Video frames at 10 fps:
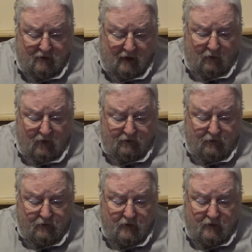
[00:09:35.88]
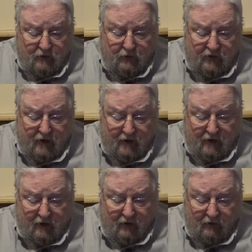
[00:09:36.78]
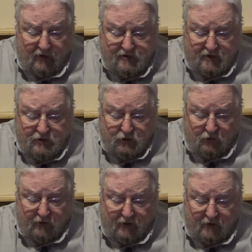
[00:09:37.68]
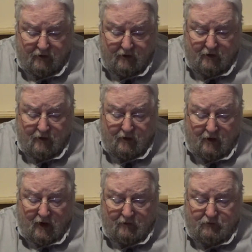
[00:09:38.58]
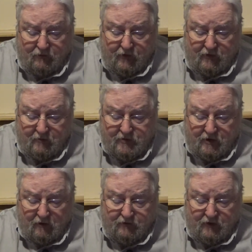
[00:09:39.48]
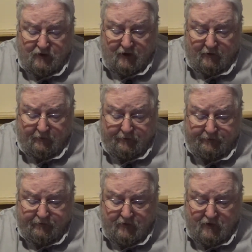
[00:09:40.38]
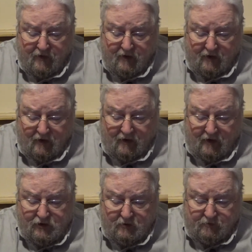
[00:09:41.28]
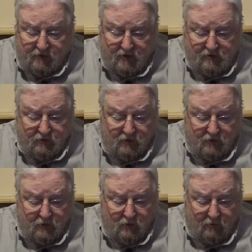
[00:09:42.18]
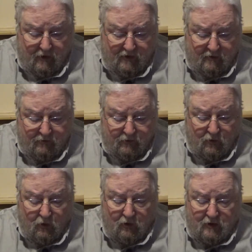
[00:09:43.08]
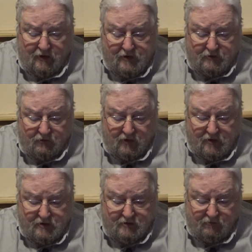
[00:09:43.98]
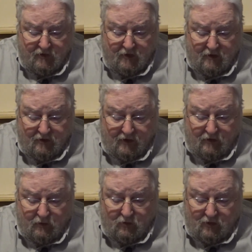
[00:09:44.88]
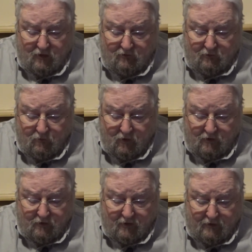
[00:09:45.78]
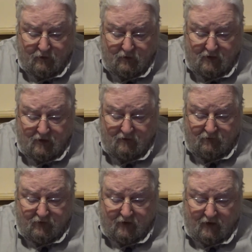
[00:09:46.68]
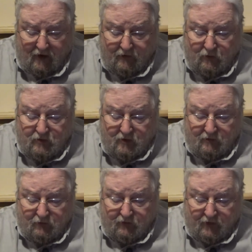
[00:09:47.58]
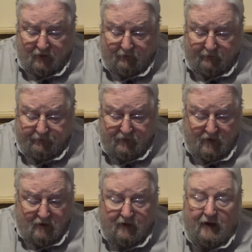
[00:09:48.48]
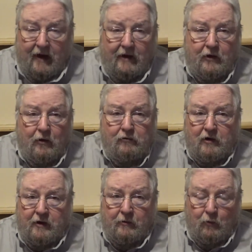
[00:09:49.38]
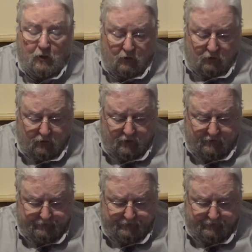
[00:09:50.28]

However, during Iyar, as they journey, God revealed himself to them. In Egypt, Israel knew about him through oral histories. They knew little of the God who delivered them. They had no written word.